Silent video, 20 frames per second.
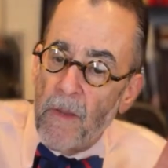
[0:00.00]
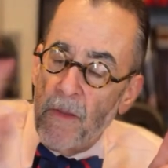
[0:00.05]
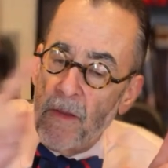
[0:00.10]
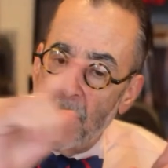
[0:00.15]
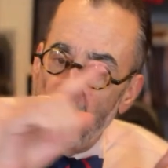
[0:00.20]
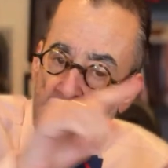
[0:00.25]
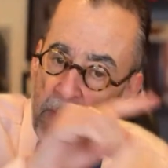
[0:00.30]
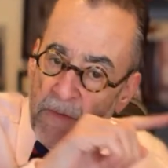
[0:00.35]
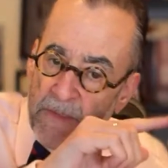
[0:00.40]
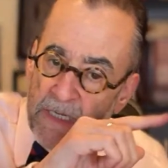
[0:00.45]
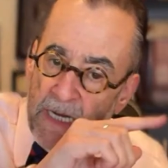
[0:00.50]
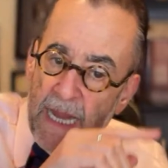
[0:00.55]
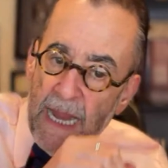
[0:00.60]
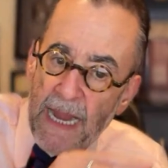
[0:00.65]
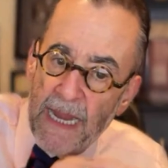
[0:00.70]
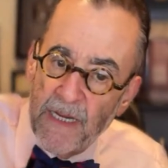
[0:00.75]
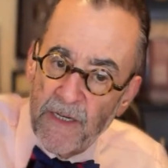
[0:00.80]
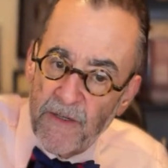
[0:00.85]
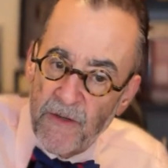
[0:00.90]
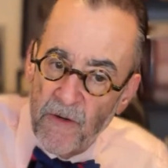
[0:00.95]
There was a
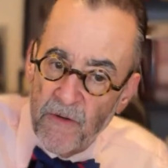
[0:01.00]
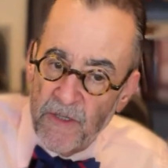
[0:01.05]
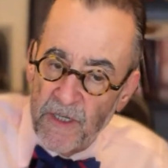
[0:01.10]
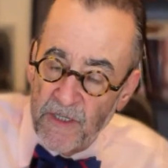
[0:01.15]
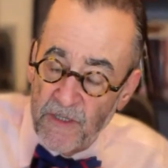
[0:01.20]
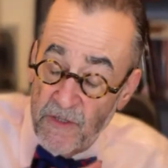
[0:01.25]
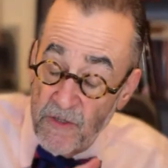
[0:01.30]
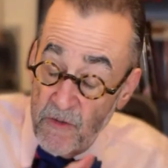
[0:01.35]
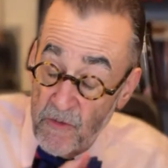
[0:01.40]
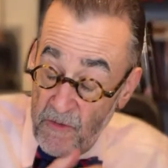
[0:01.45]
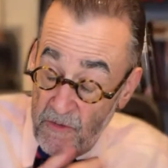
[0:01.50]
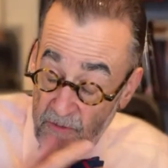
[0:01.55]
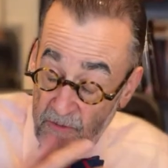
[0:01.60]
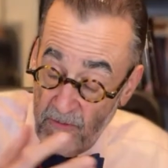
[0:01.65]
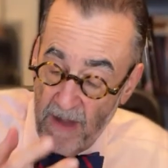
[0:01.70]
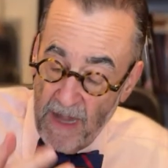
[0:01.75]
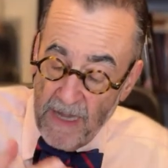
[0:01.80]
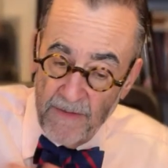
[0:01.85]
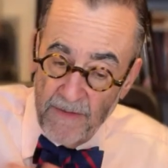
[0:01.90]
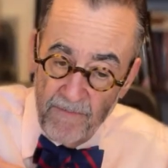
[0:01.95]
case, there's this new
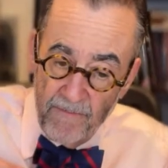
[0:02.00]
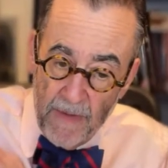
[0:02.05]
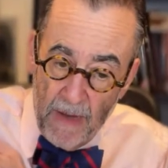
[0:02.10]
threat.